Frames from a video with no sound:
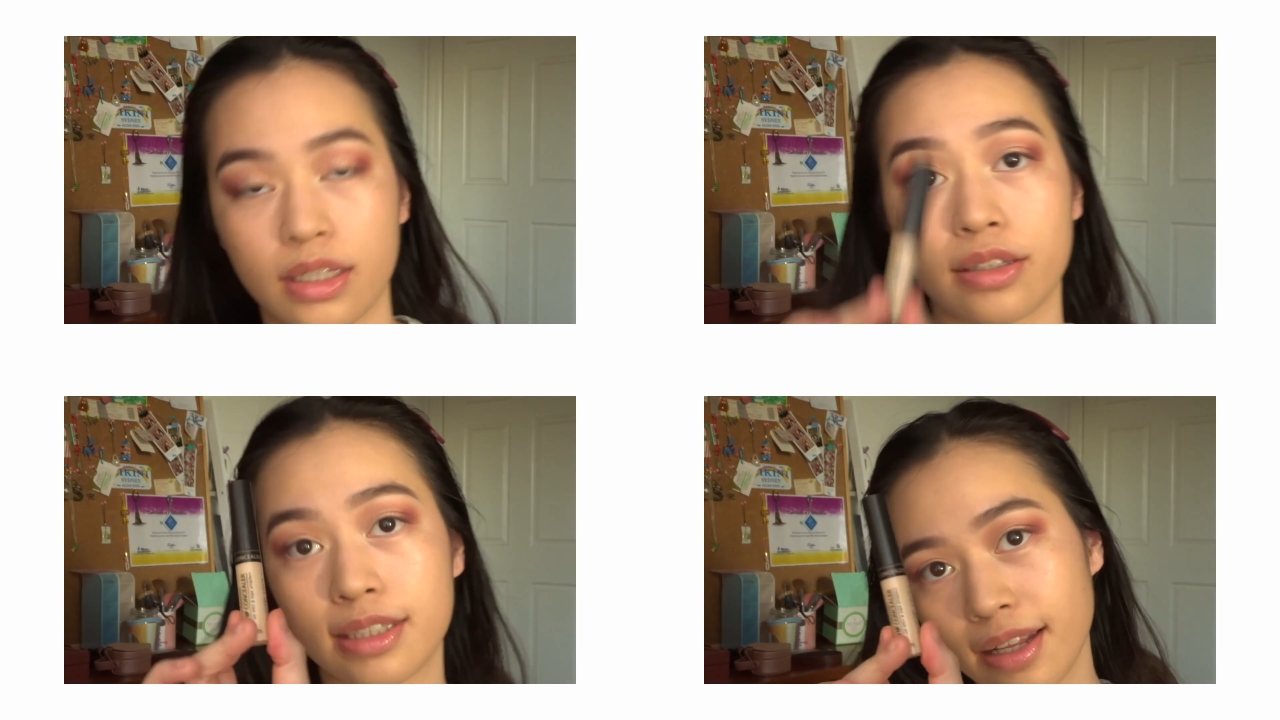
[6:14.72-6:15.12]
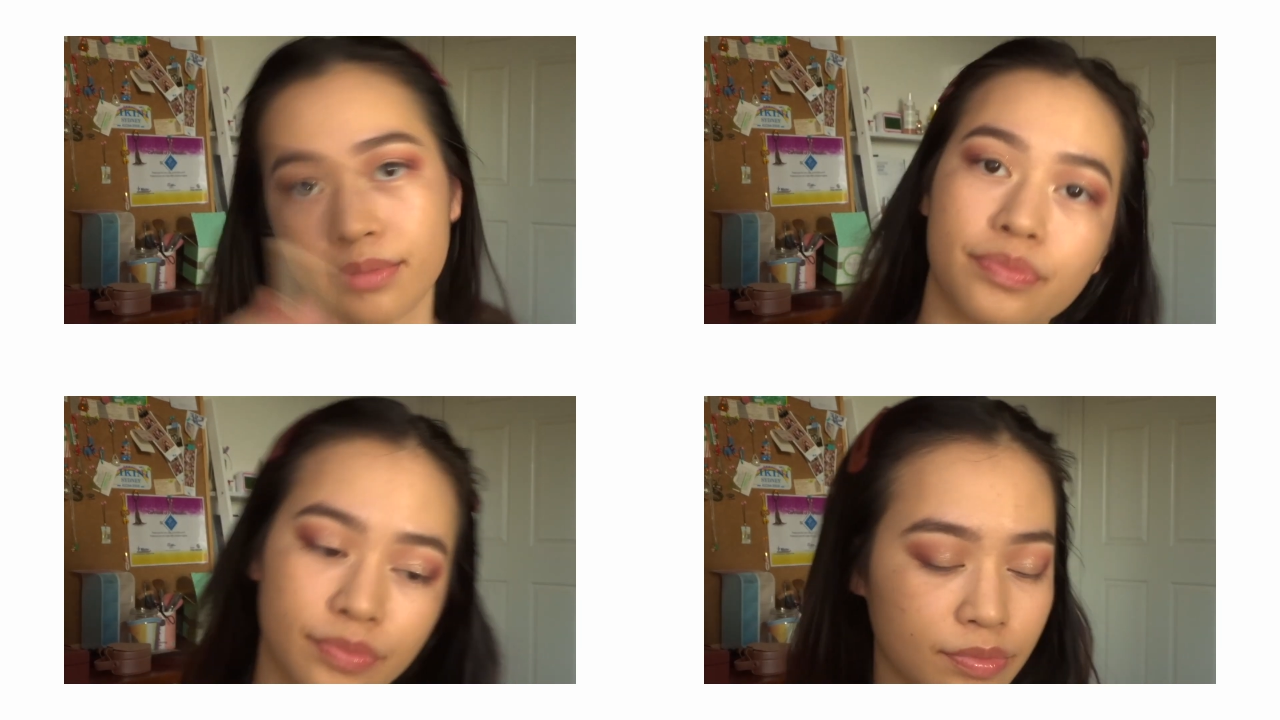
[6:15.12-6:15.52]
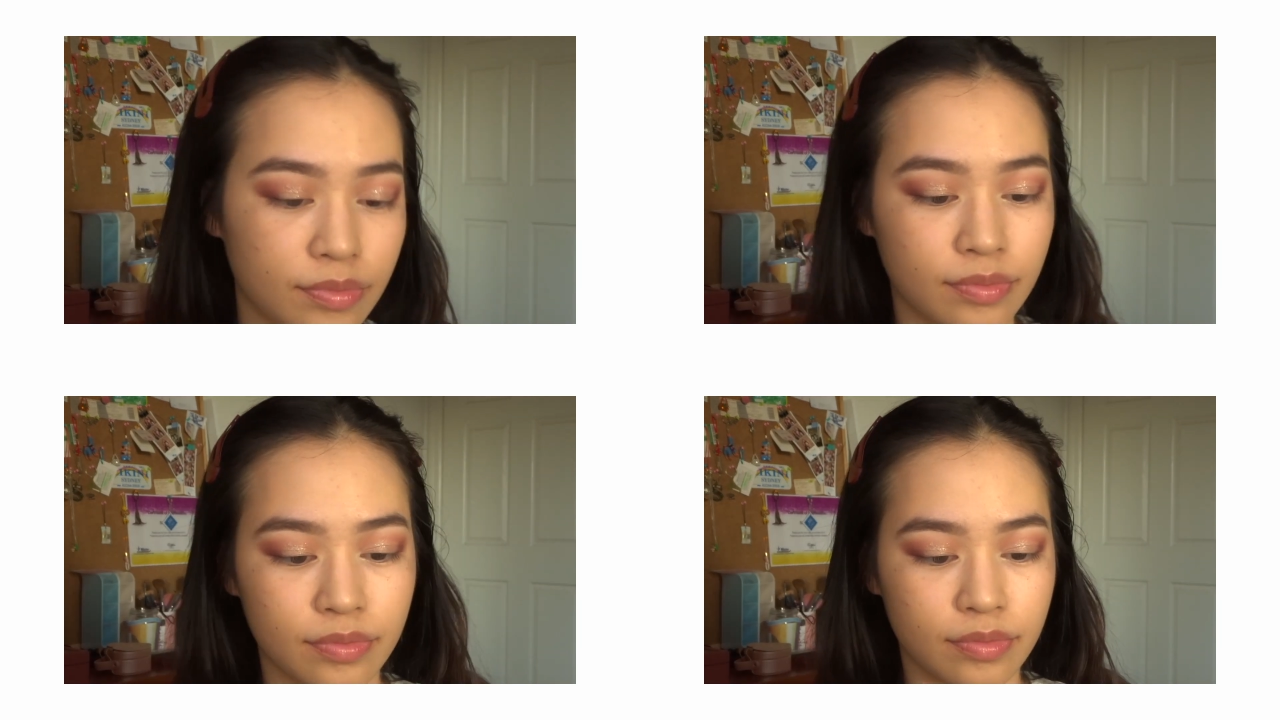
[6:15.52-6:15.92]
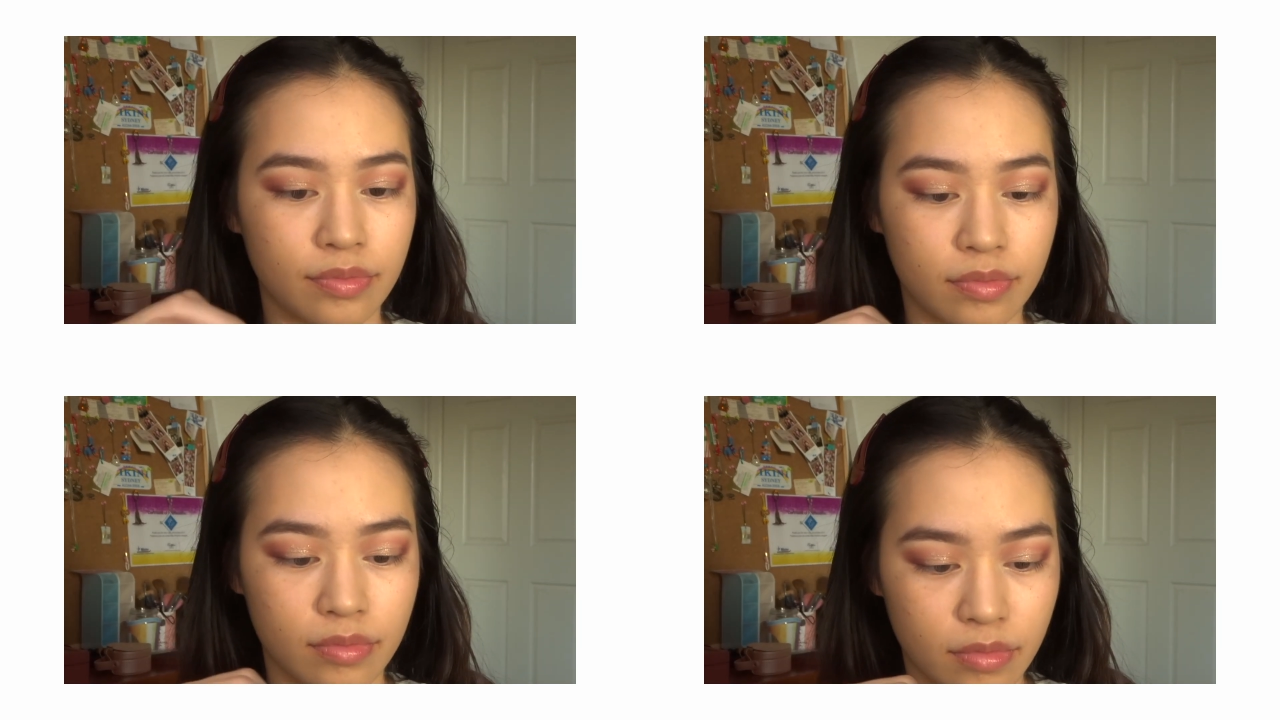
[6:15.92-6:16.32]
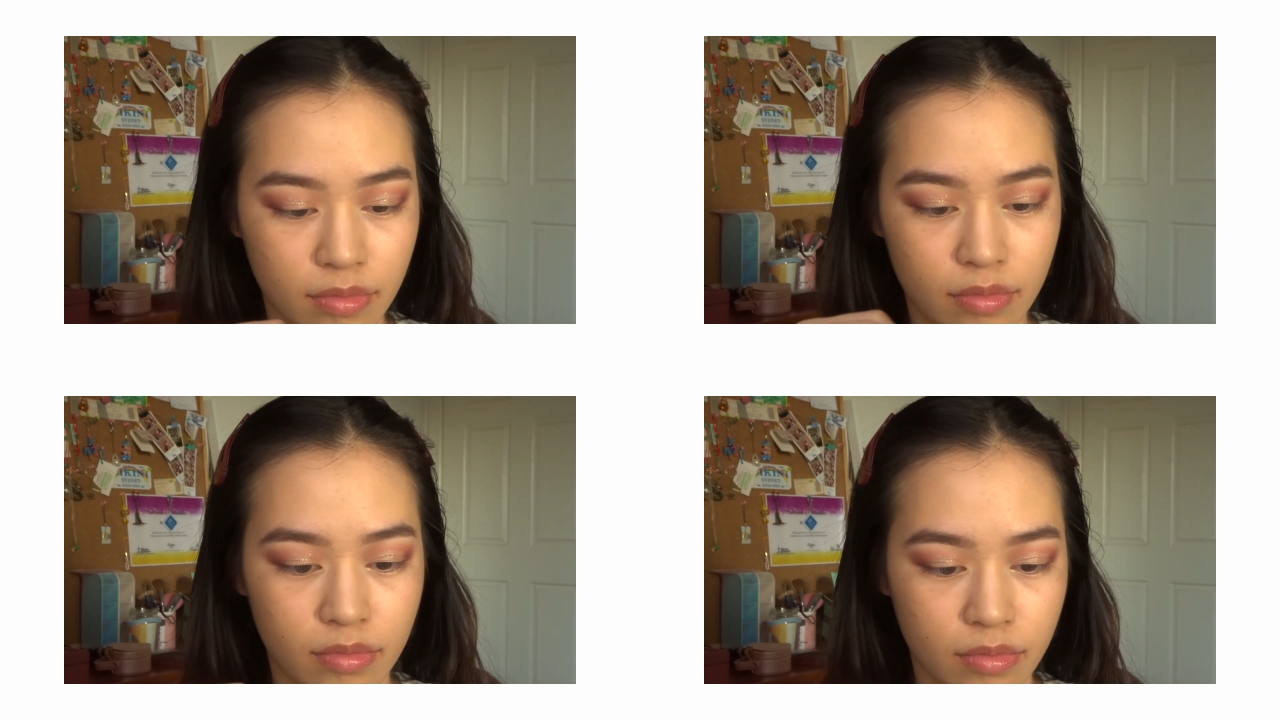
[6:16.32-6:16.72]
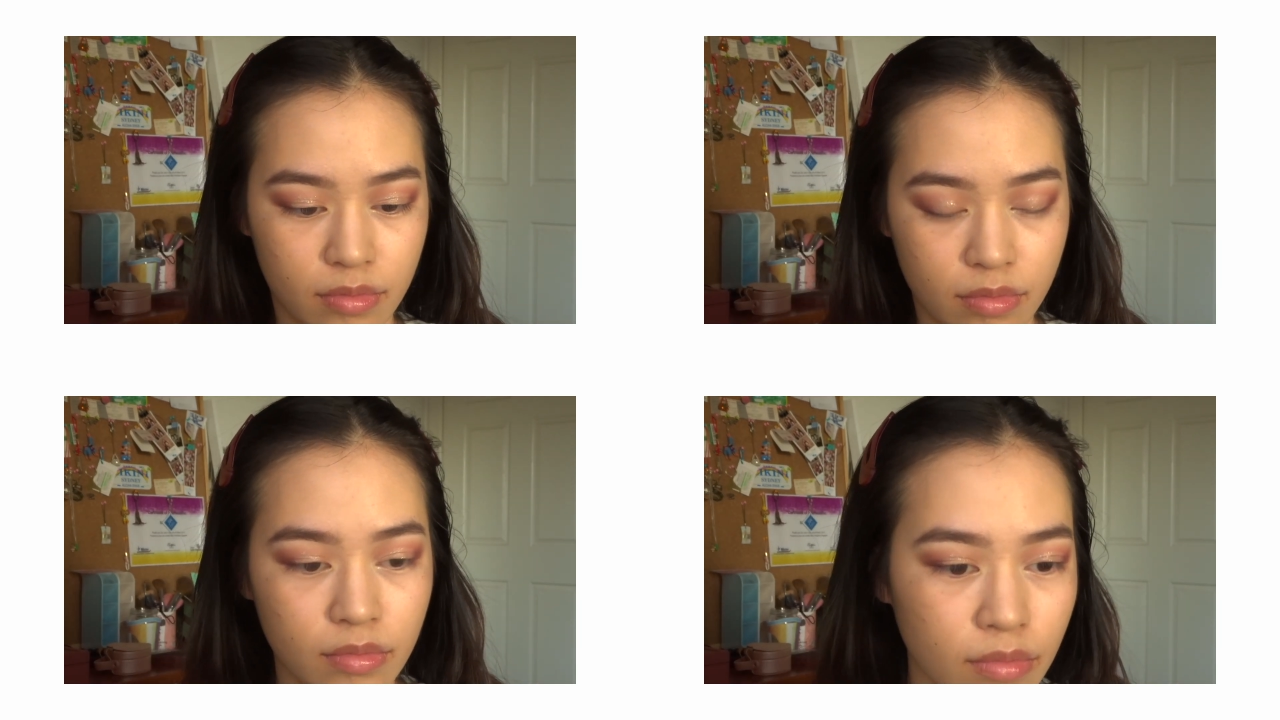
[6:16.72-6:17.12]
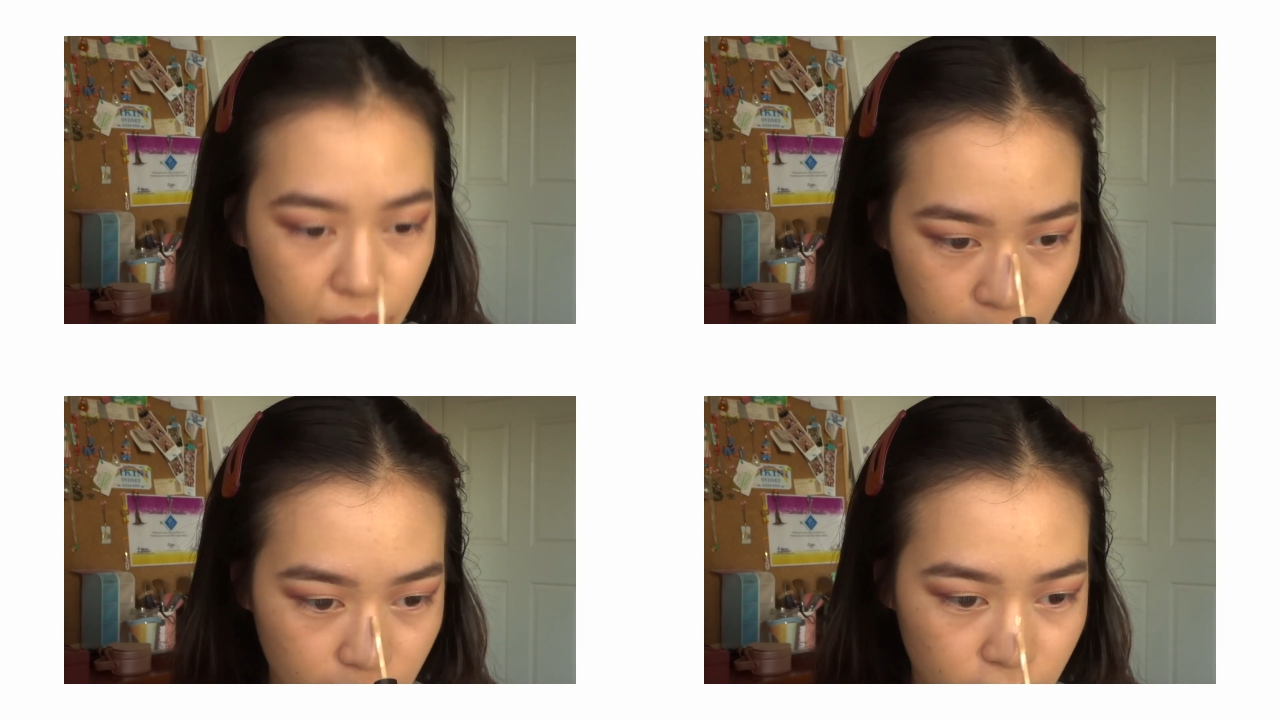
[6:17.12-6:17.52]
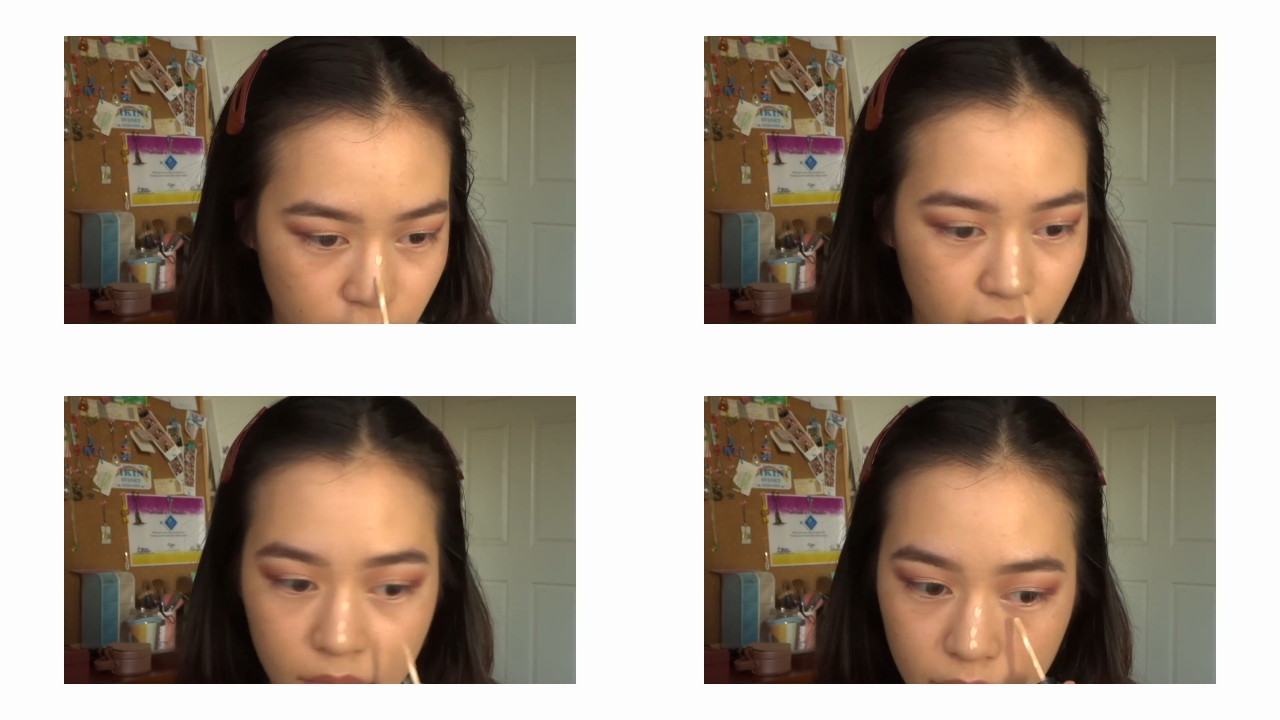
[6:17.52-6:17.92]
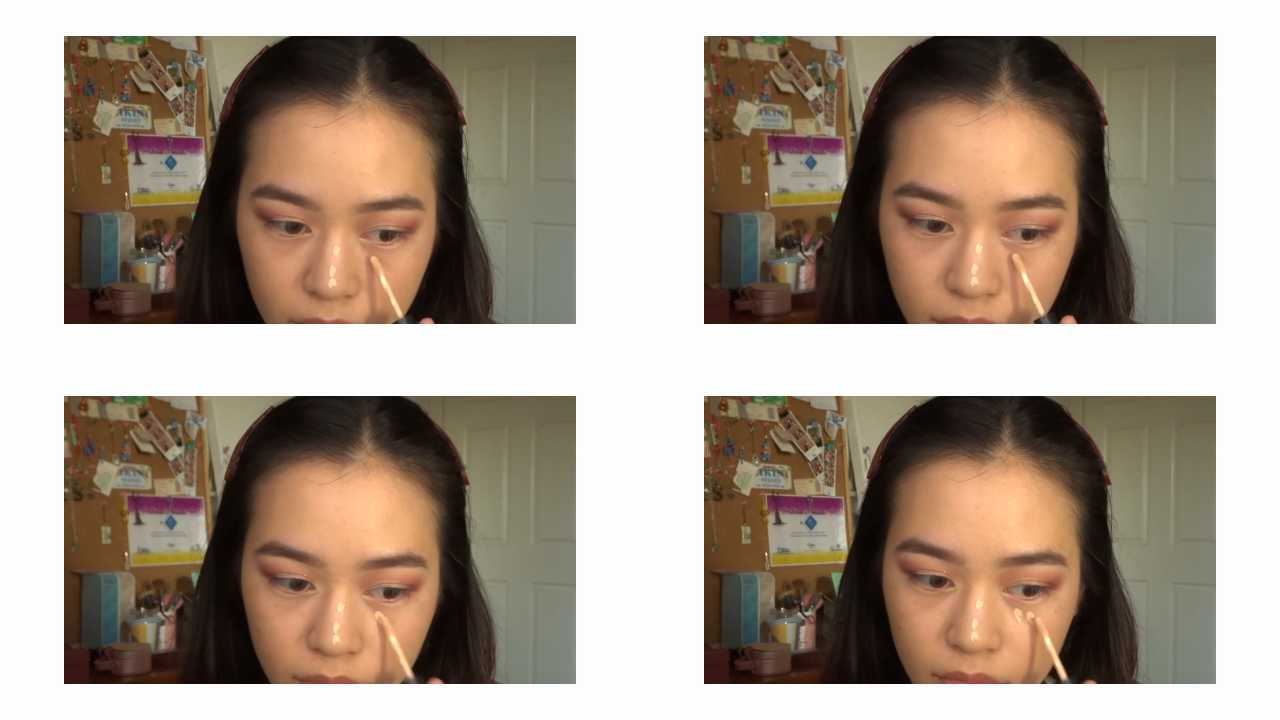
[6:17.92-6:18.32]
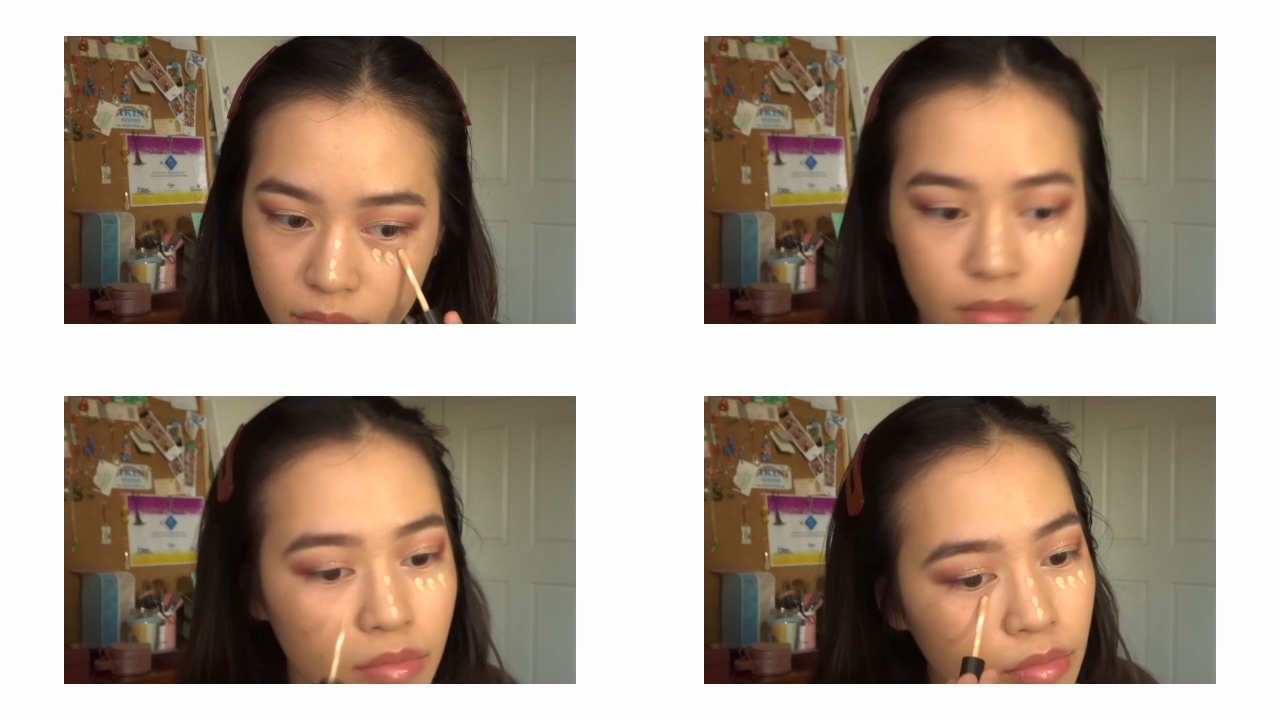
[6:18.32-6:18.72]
Then taking my concealer, I like to highlight my nose,